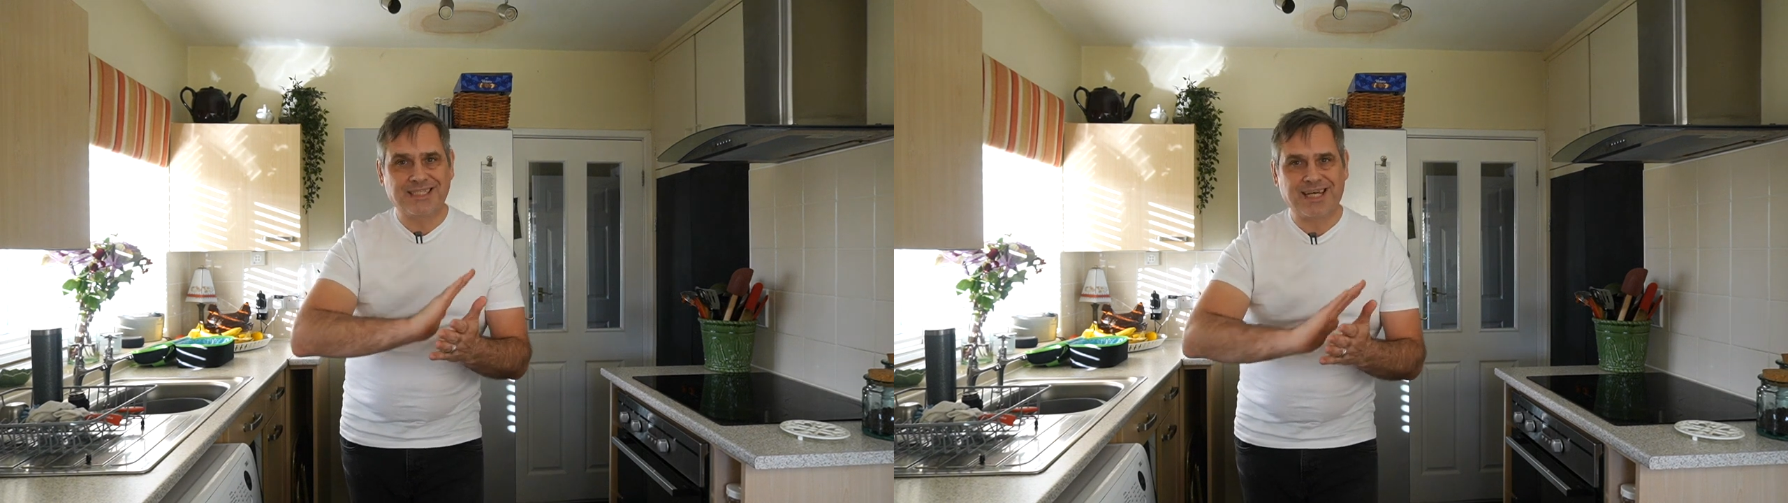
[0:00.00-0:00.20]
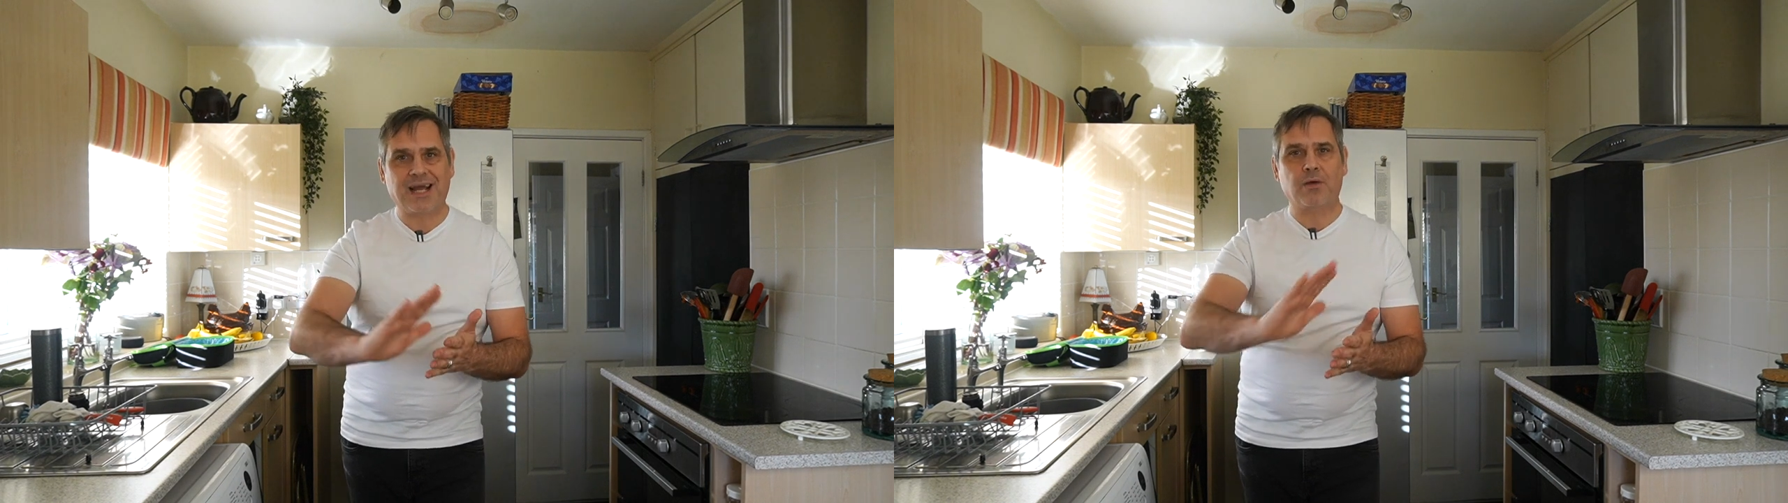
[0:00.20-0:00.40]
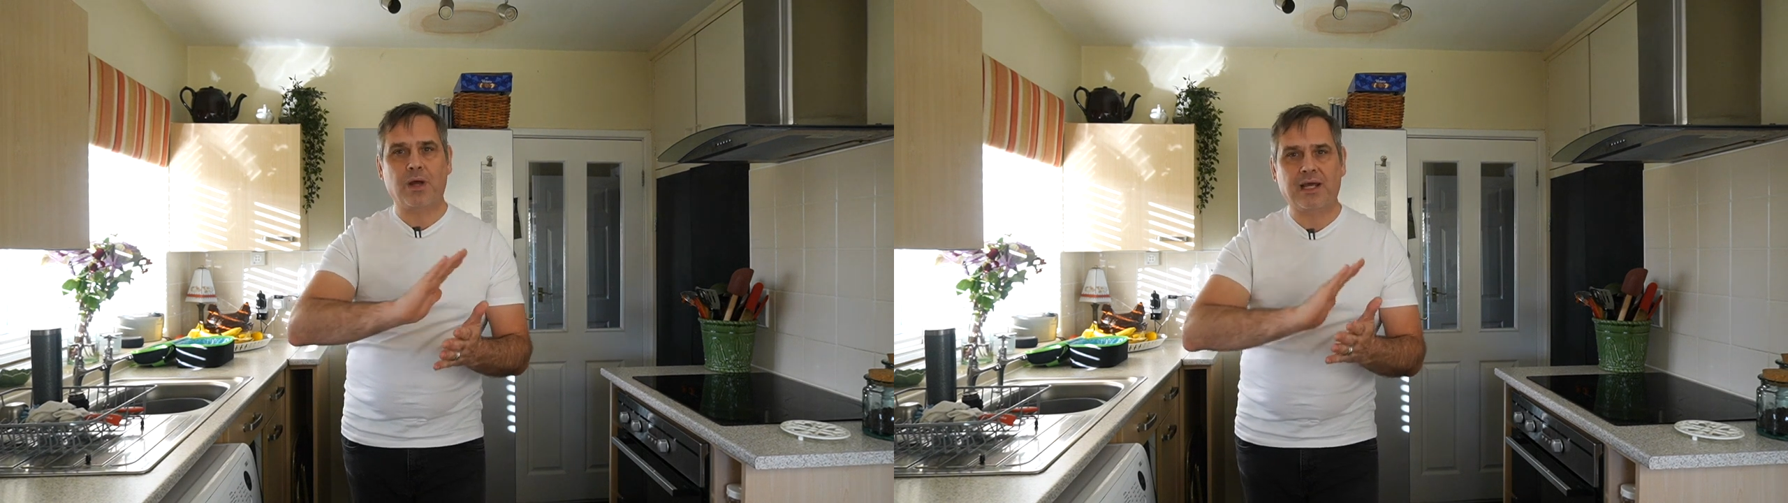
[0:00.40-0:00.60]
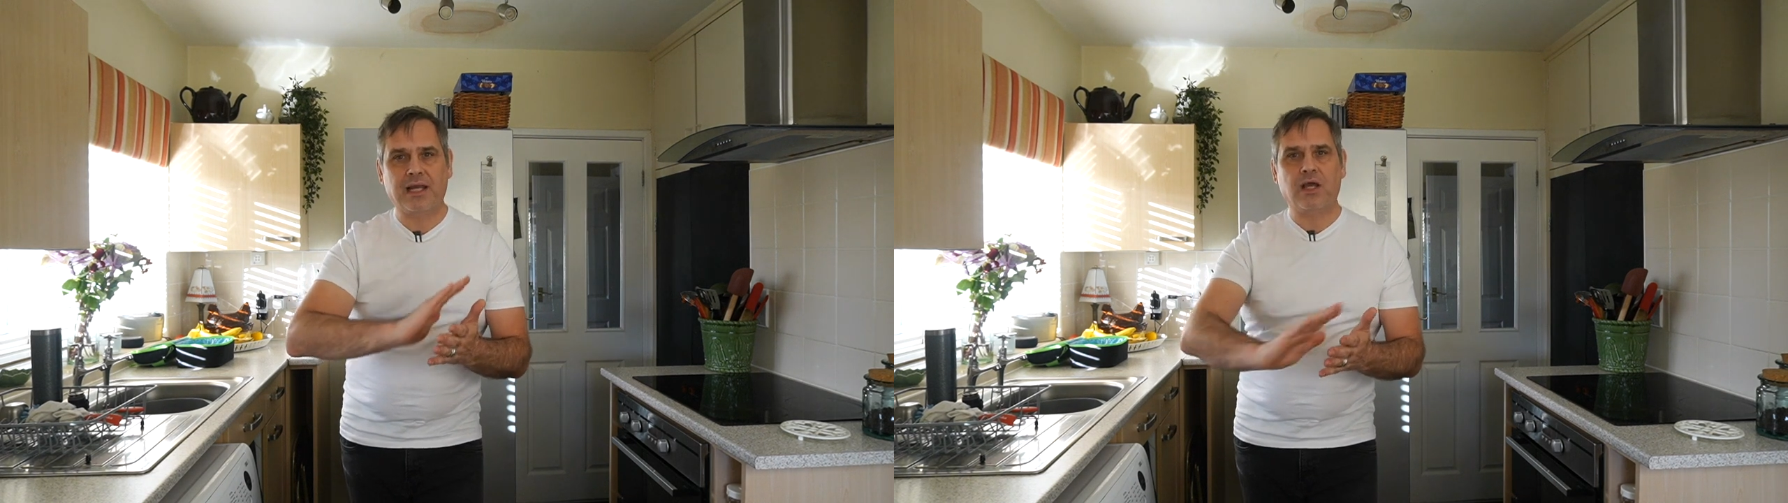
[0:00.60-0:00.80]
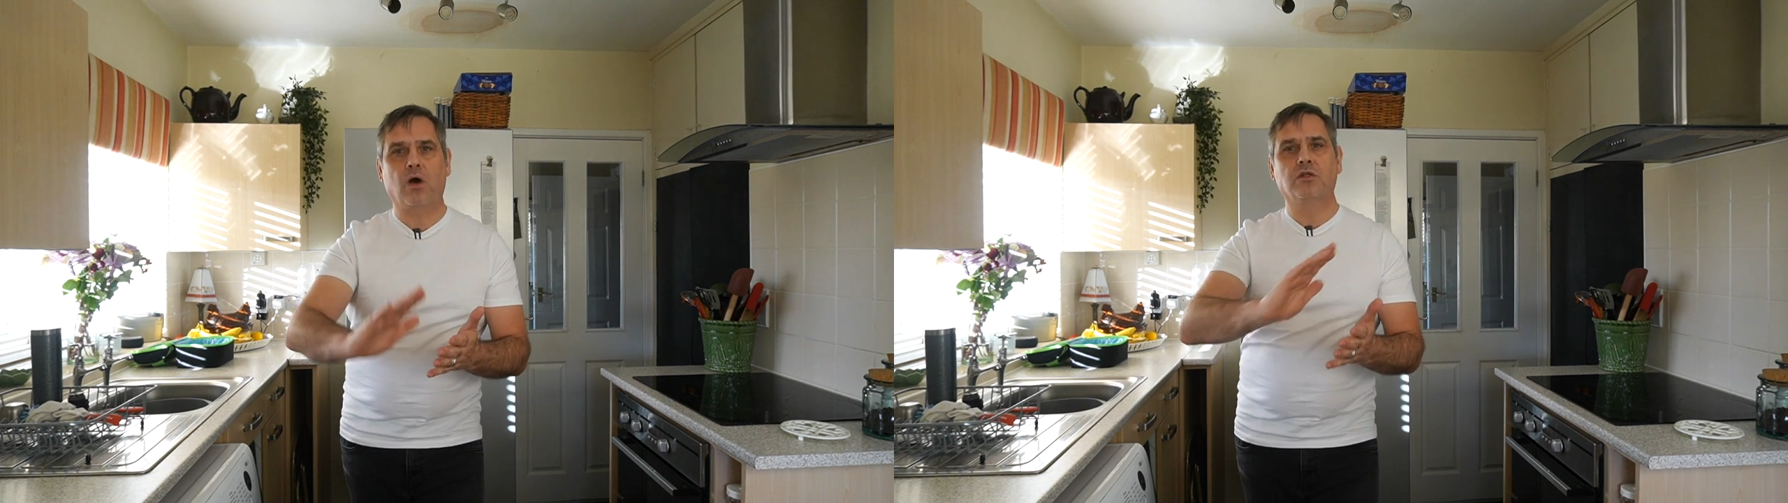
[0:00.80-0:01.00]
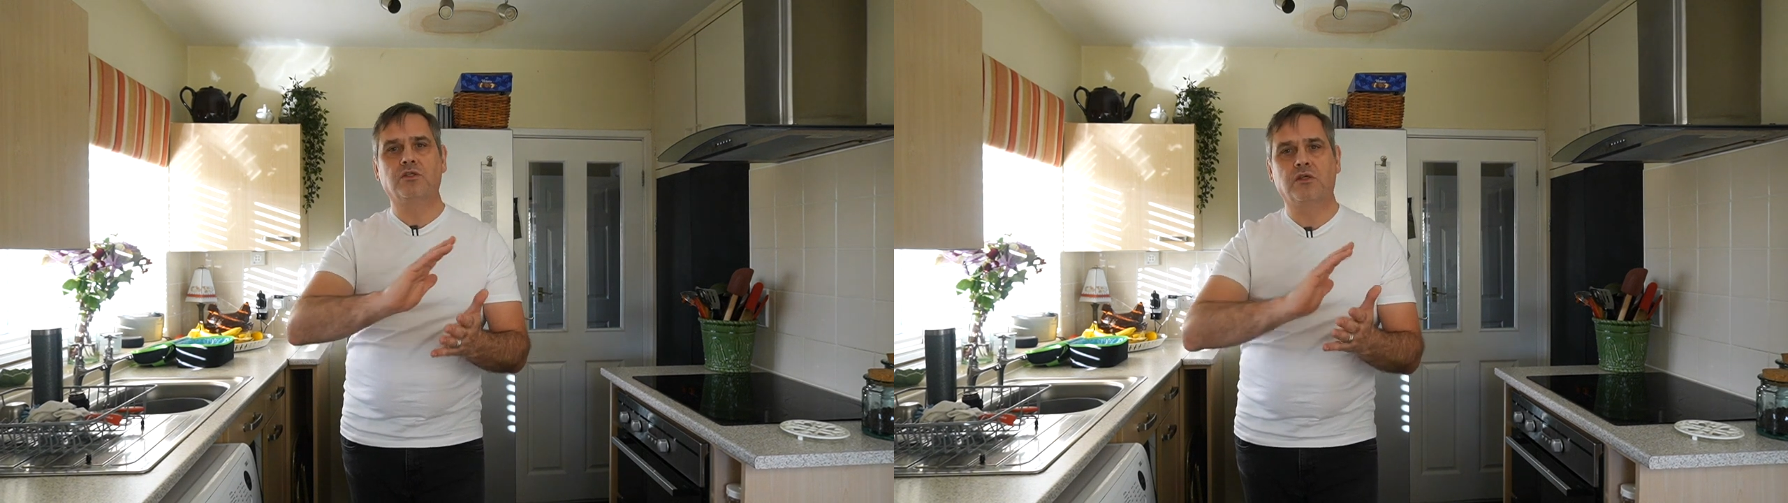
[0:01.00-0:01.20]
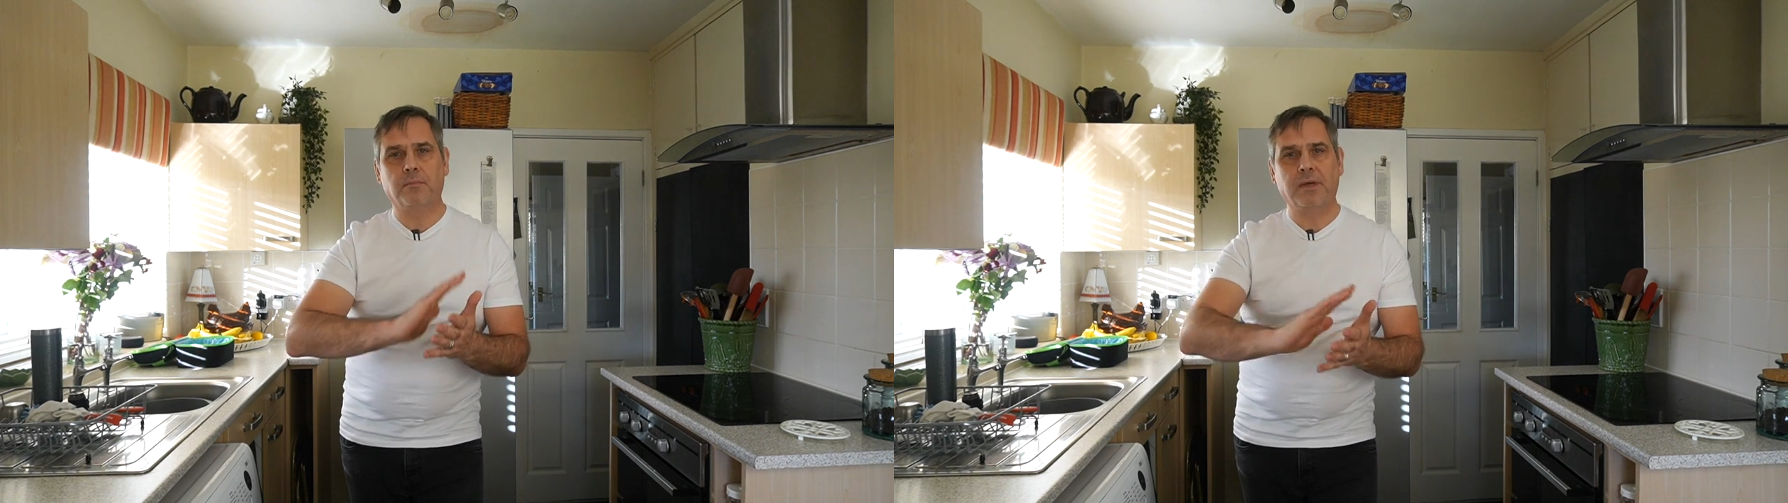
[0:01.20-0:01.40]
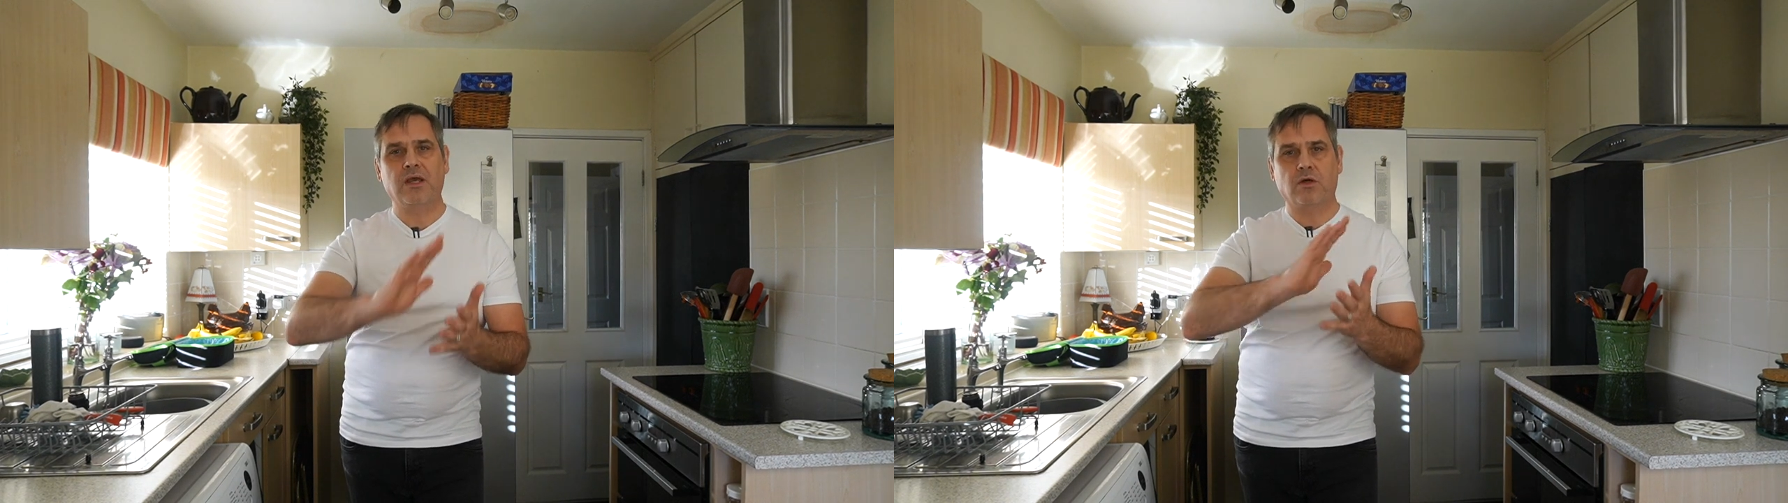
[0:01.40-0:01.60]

directly onto the meat,